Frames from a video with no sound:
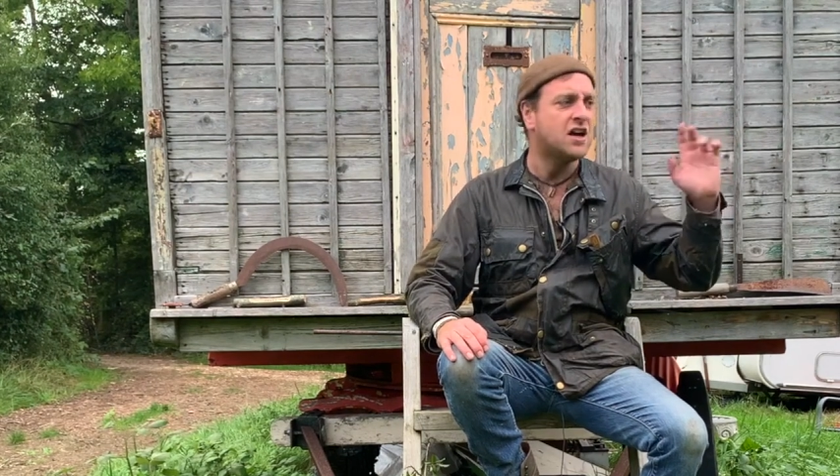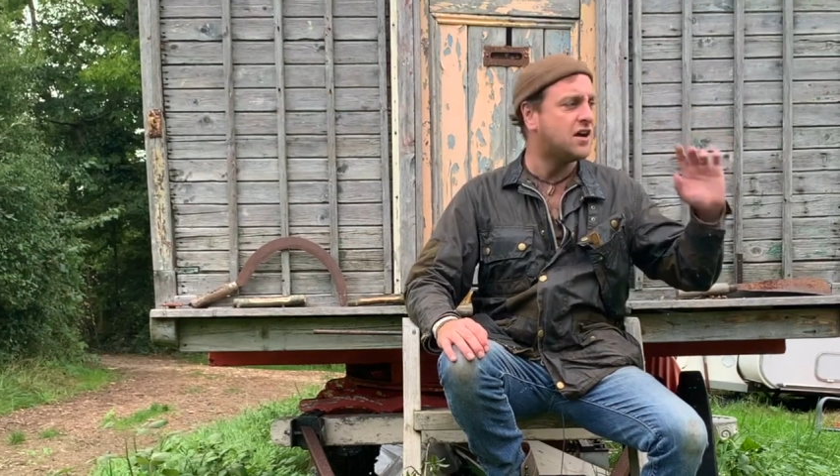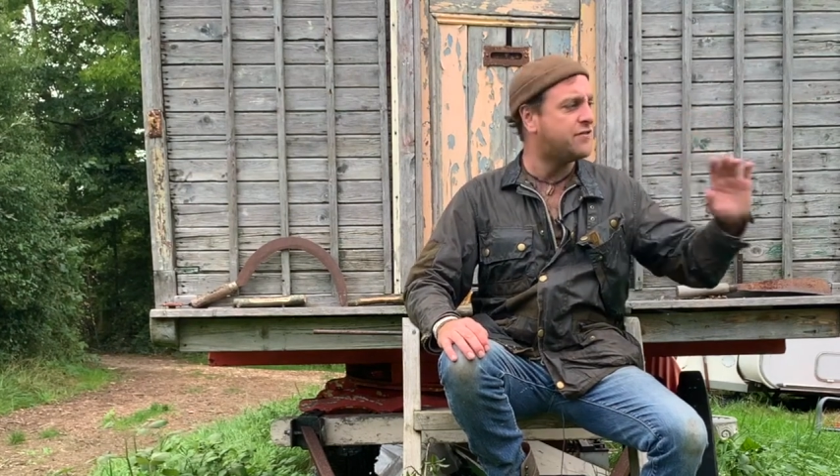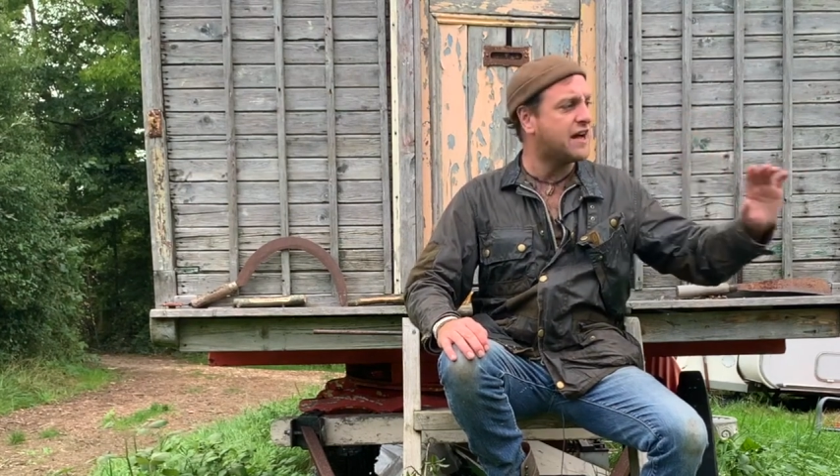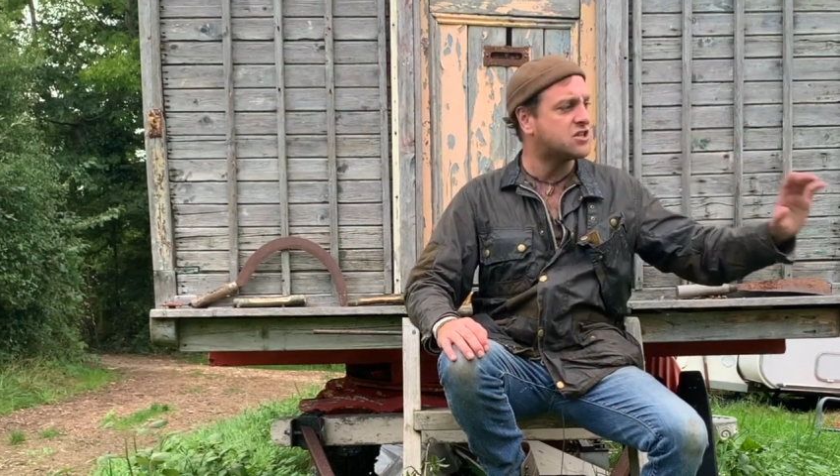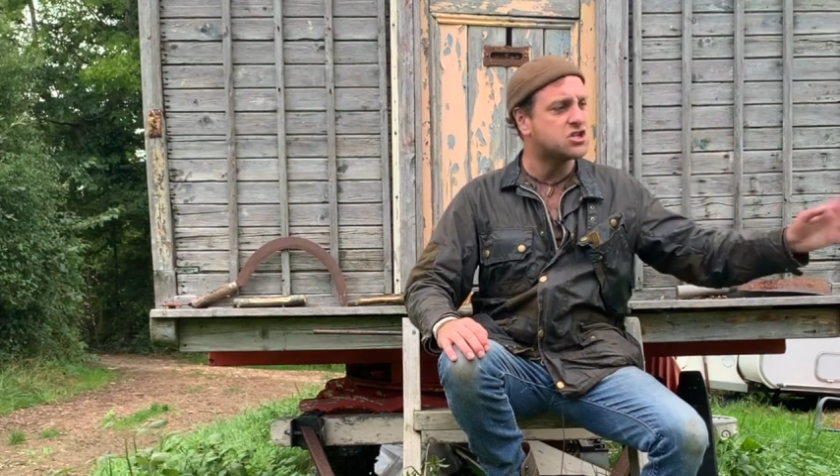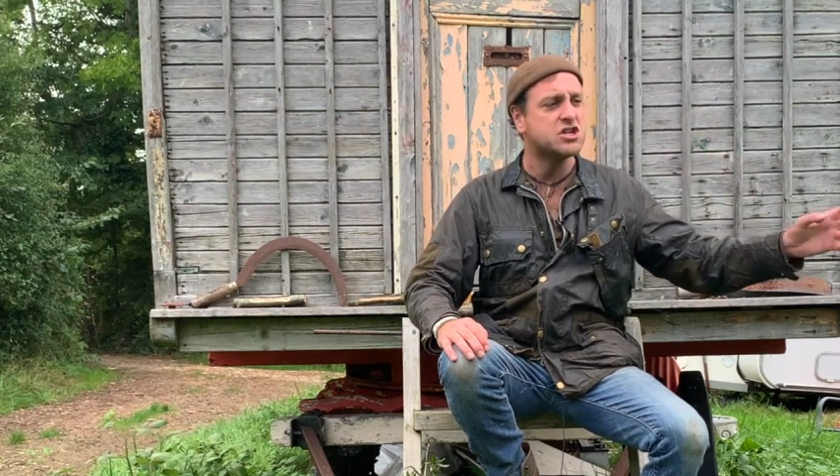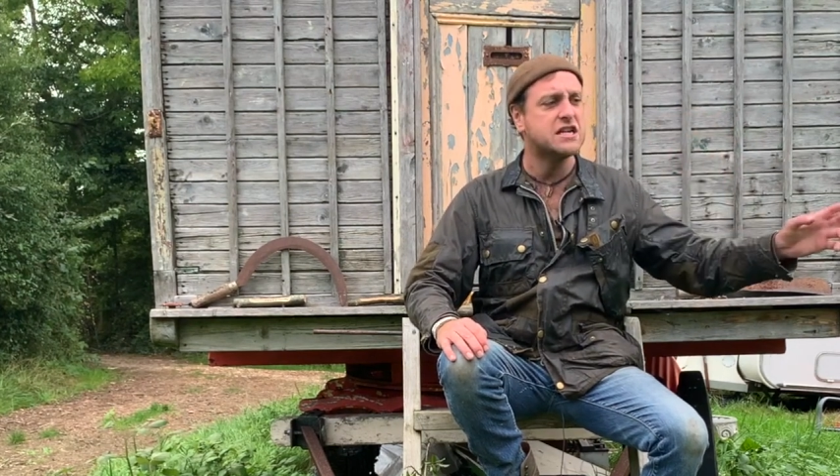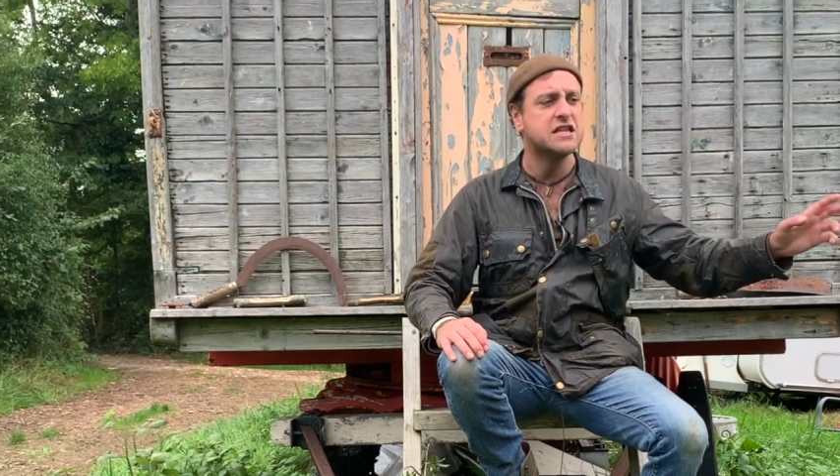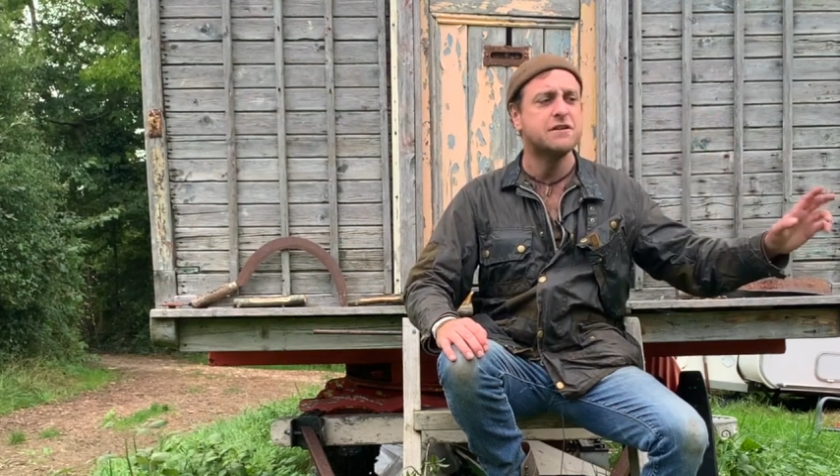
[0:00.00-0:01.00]
of that
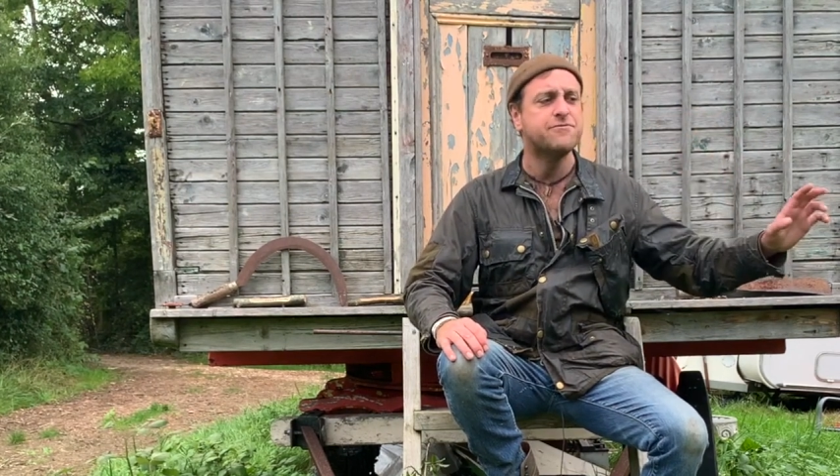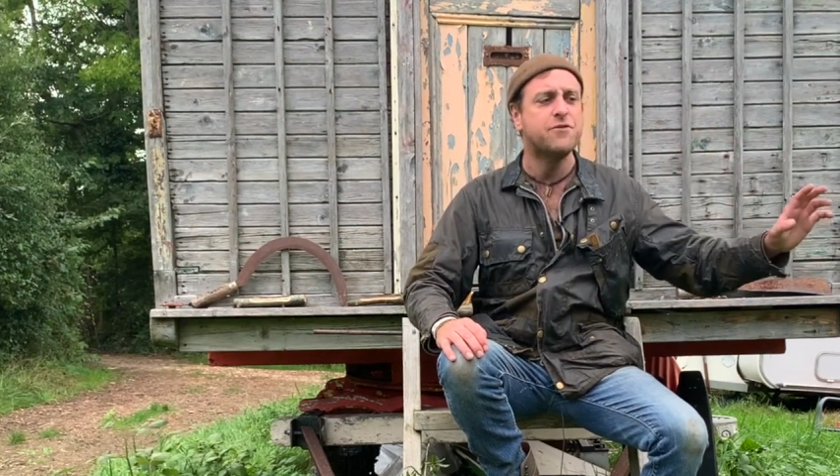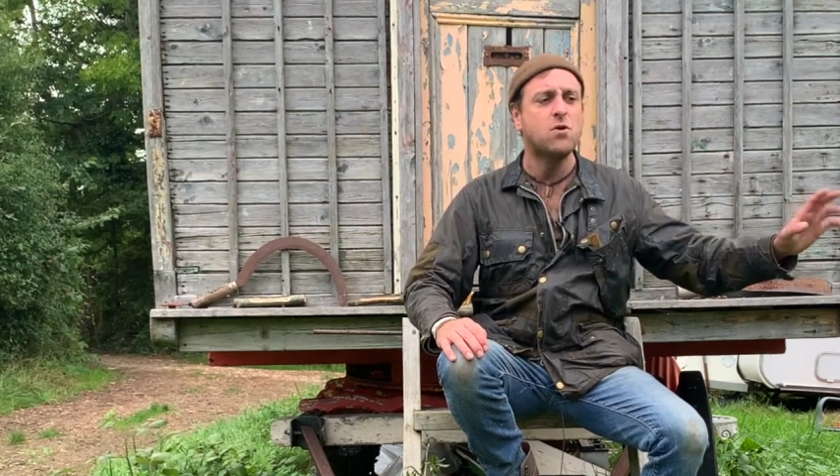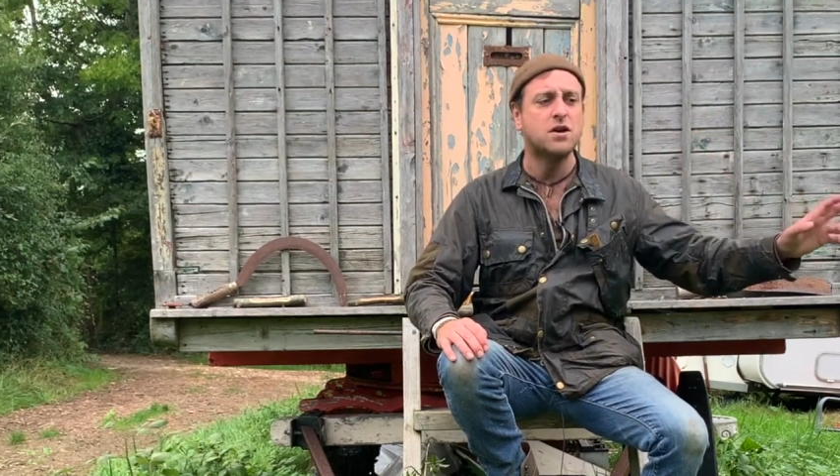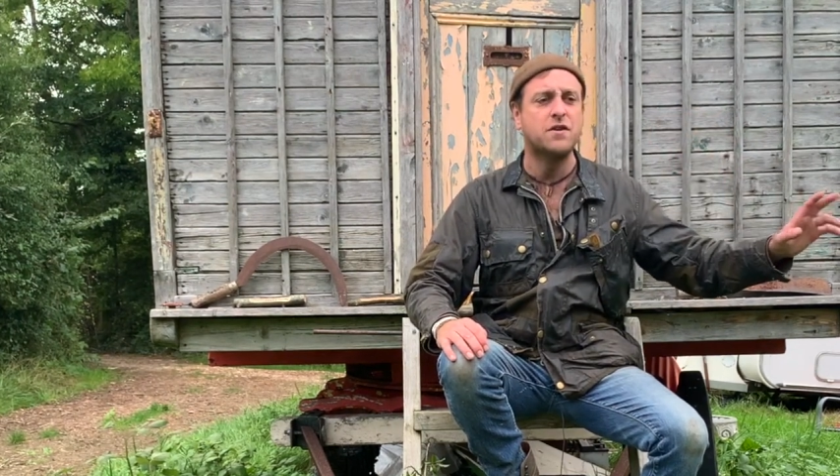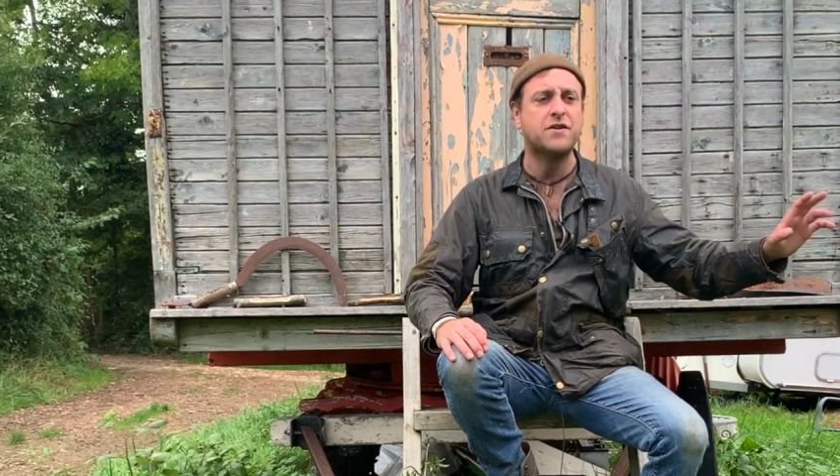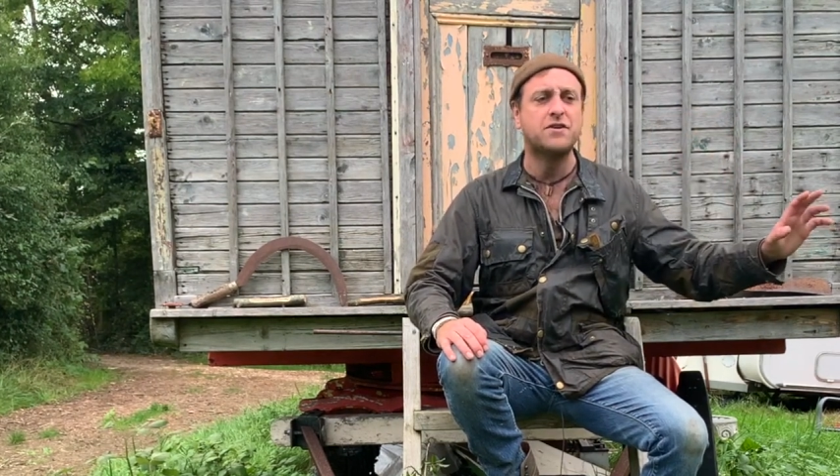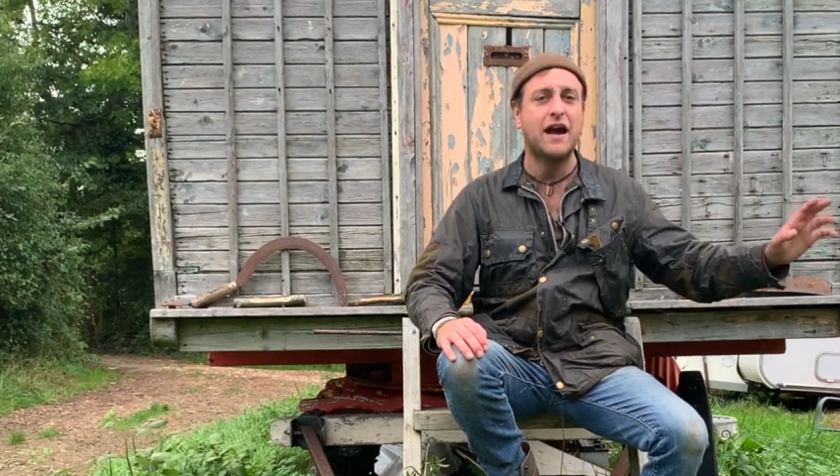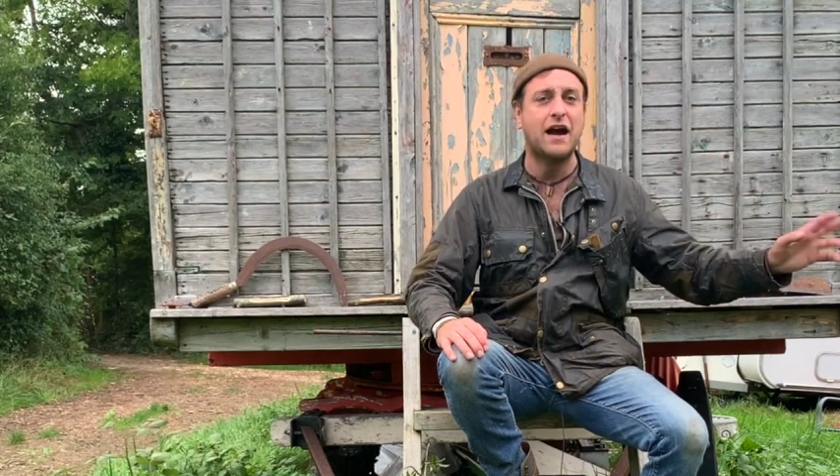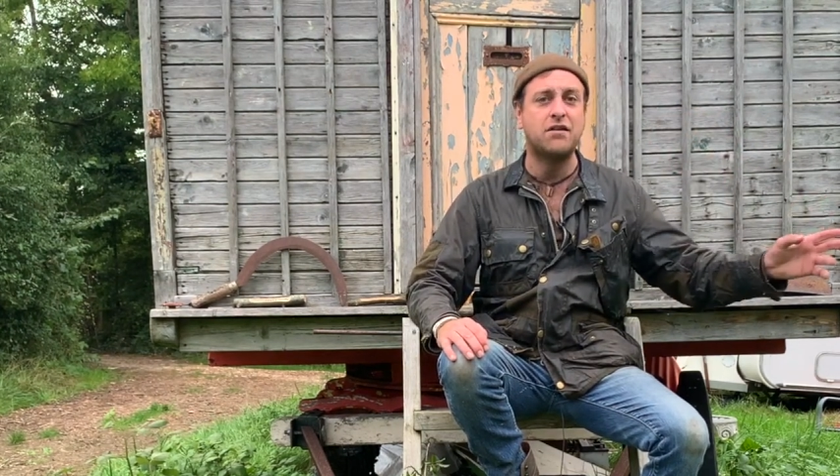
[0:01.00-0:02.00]
tree that had fallen on the
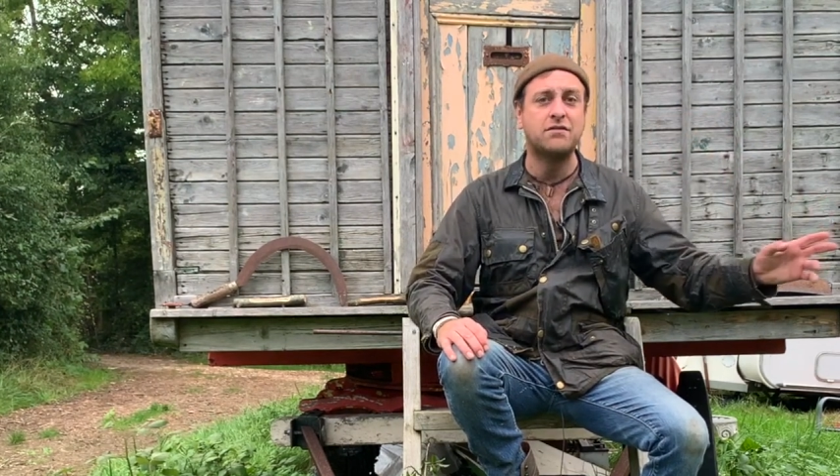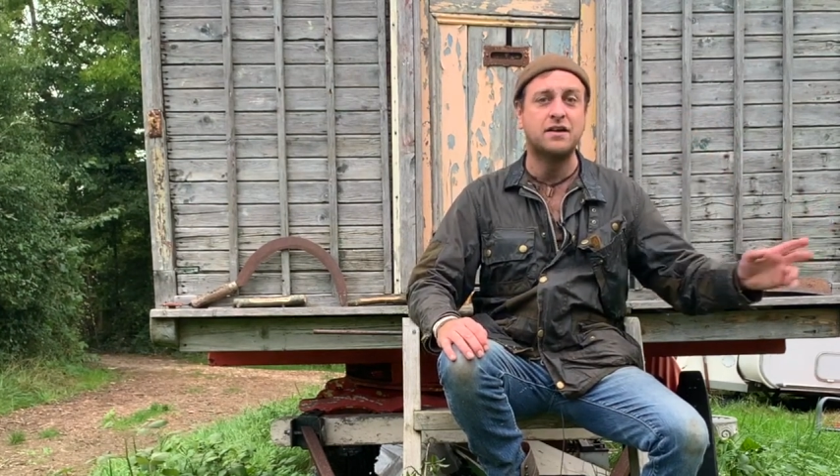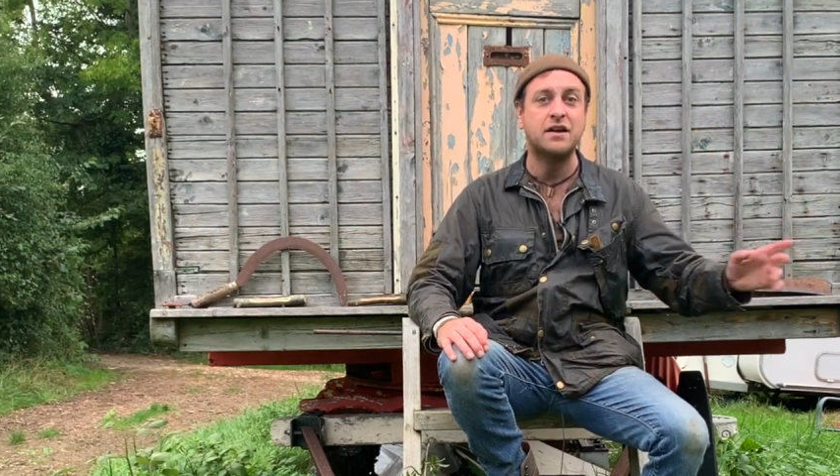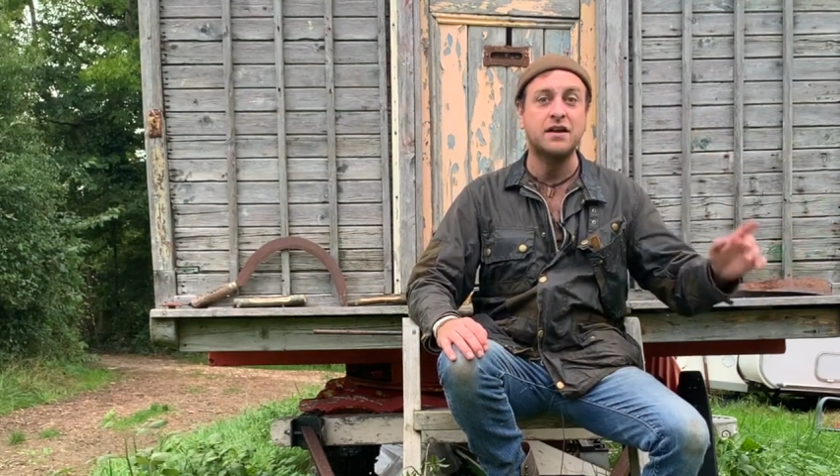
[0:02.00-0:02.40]
ground,